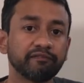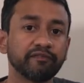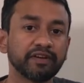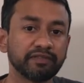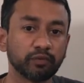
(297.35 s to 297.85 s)

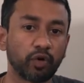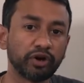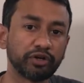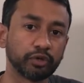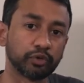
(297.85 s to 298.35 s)
when we
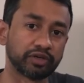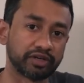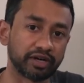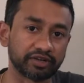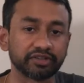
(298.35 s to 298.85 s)
want to
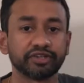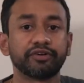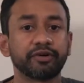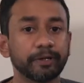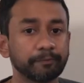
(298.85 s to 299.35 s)
cut the
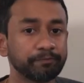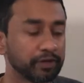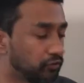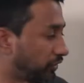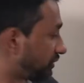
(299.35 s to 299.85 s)
tree. For